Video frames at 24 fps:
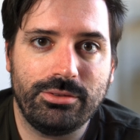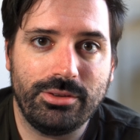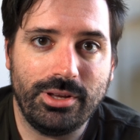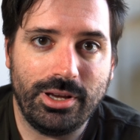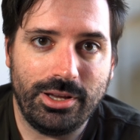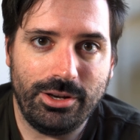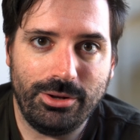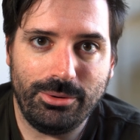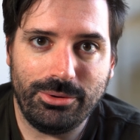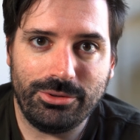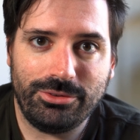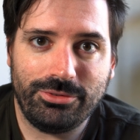
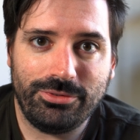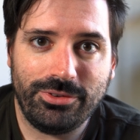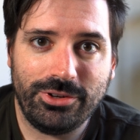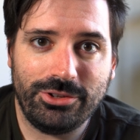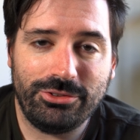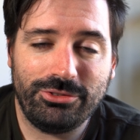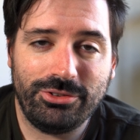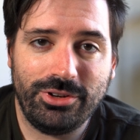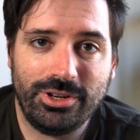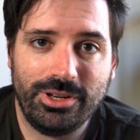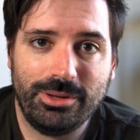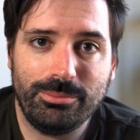I know it's
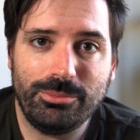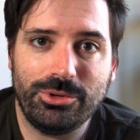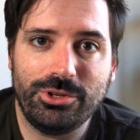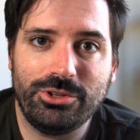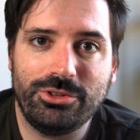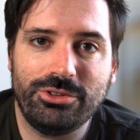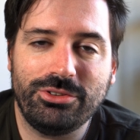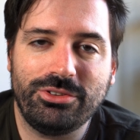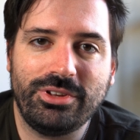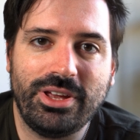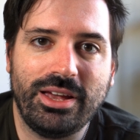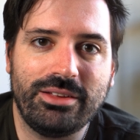frustrating, but
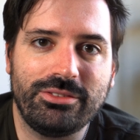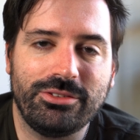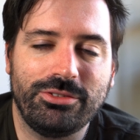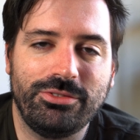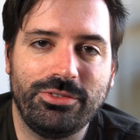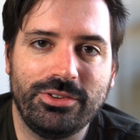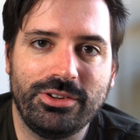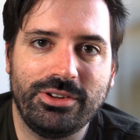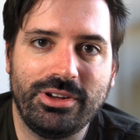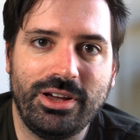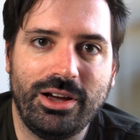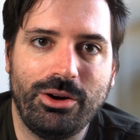you just have to
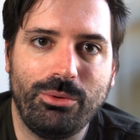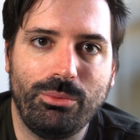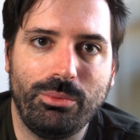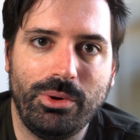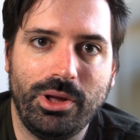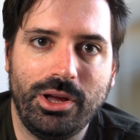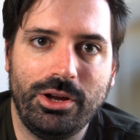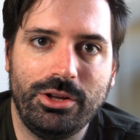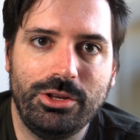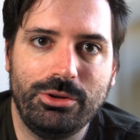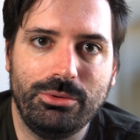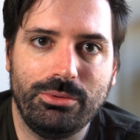figure out
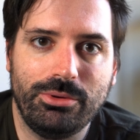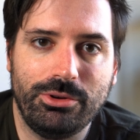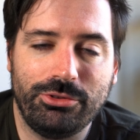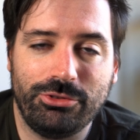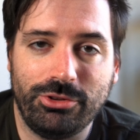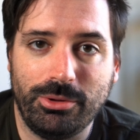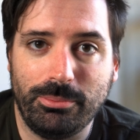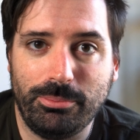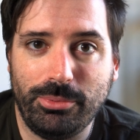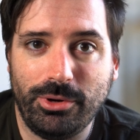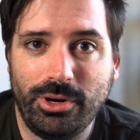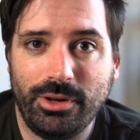where you
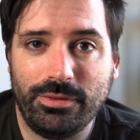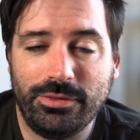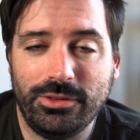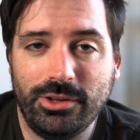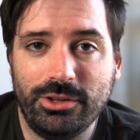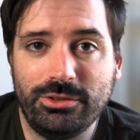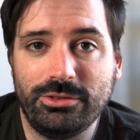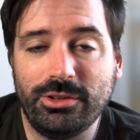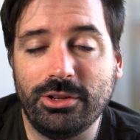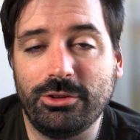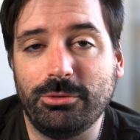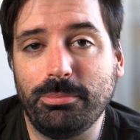originally bought
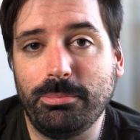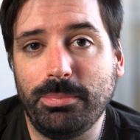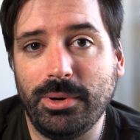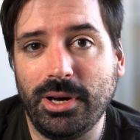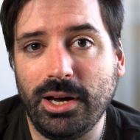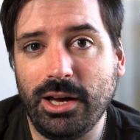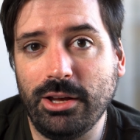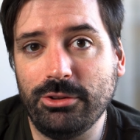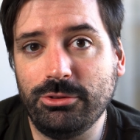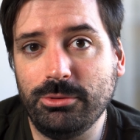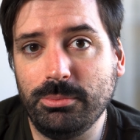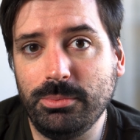this. It's
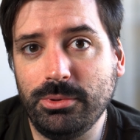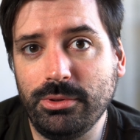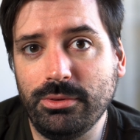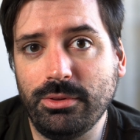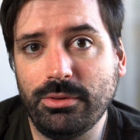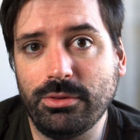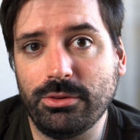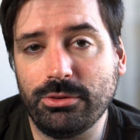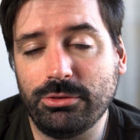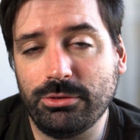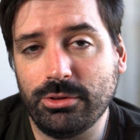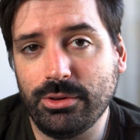possible
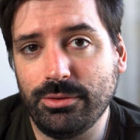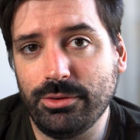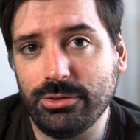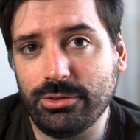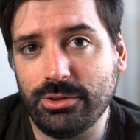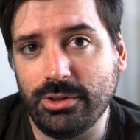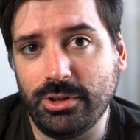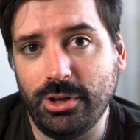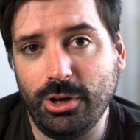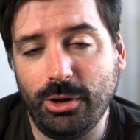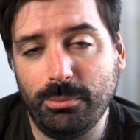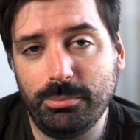that the service
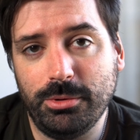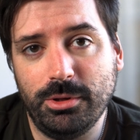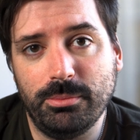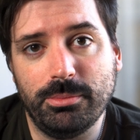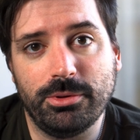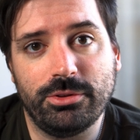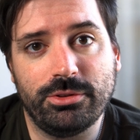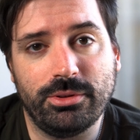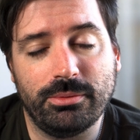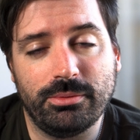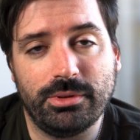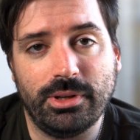can help you,
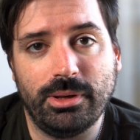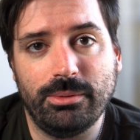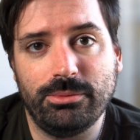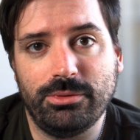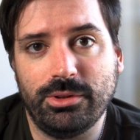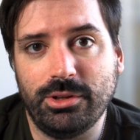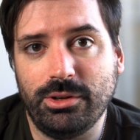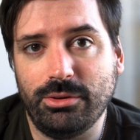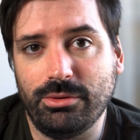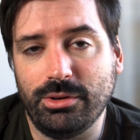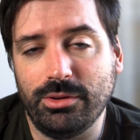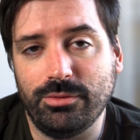but
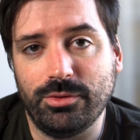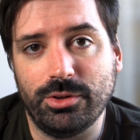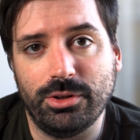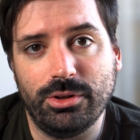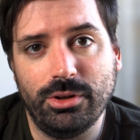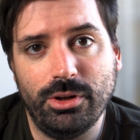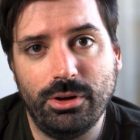sometimes they don't even